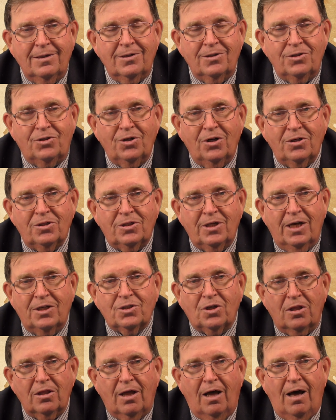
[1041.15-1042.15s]
Just as
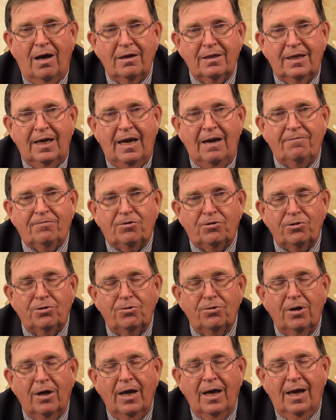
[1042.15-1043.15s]
Allah gave
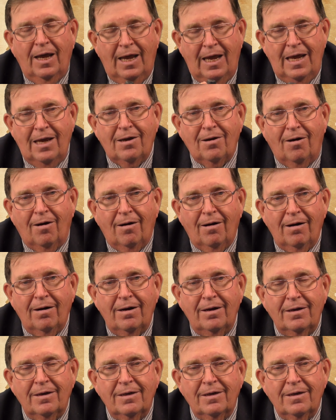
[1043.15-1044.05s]
to Hagar,